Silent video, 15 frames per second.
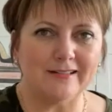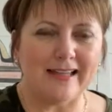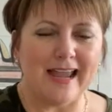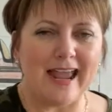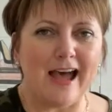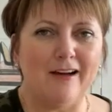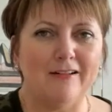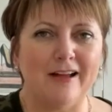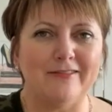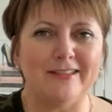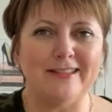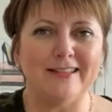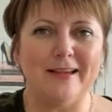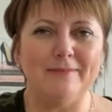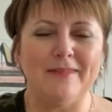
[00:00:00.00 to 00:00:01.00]
layout of
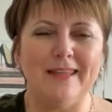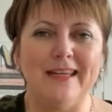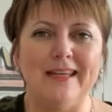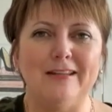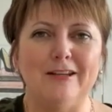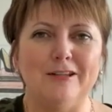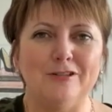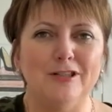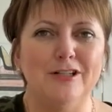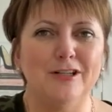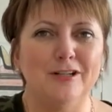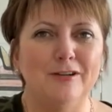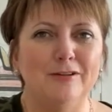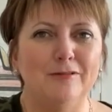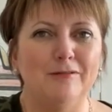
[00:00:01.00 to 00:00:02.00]
something
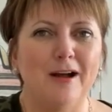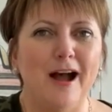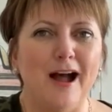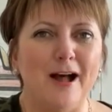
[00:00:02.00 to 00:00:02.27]
to